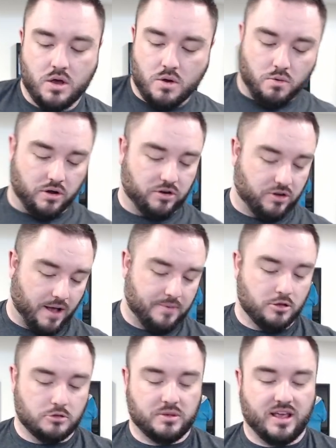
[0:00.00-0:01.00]
wanted to grab
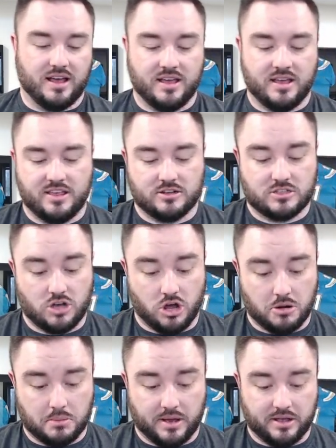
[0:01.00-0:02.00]
those. But yeah, there's a
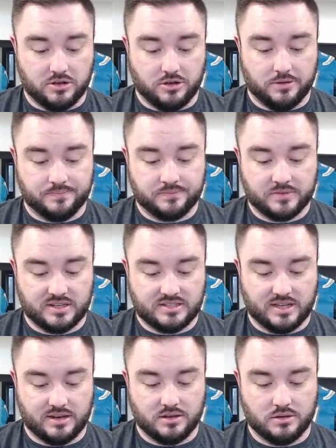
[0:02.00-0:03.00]
Connor Michael. Like I
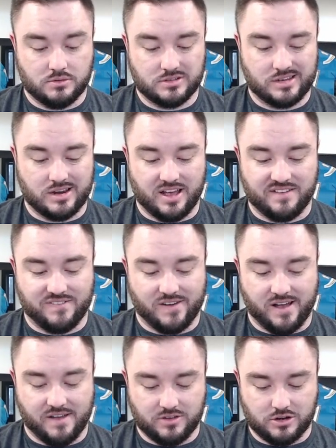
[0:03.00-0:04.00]
said, was a nine
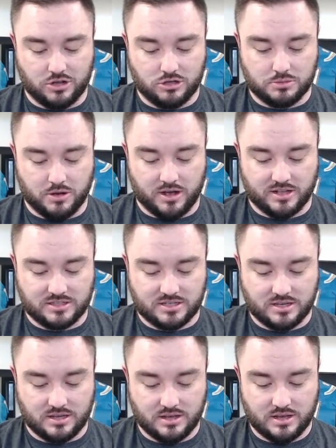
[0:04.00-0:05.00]
five in two
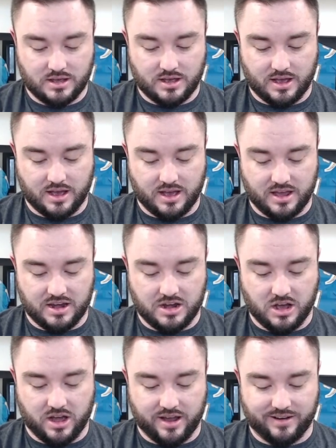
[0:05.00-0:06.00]
spots uh, and a
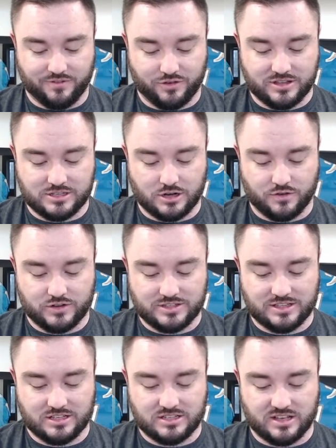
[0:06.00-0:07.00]
nine for the surface
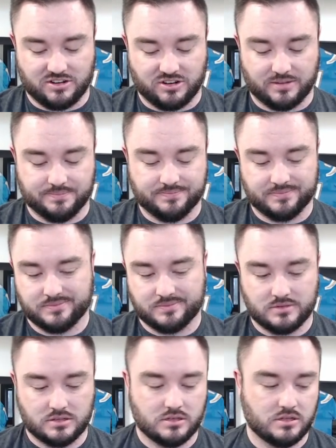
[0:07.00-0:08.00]
and the centering.
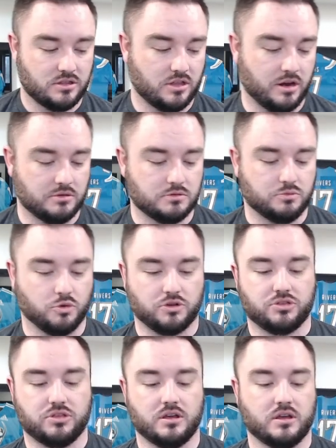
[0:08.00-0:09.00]
Thought it was
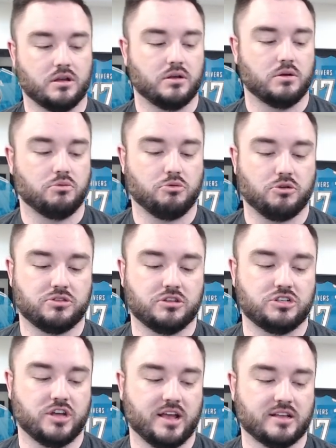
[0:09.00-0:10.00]
worth the worth the
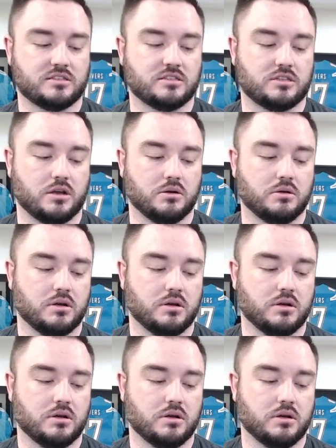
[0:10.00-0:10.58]
chance. So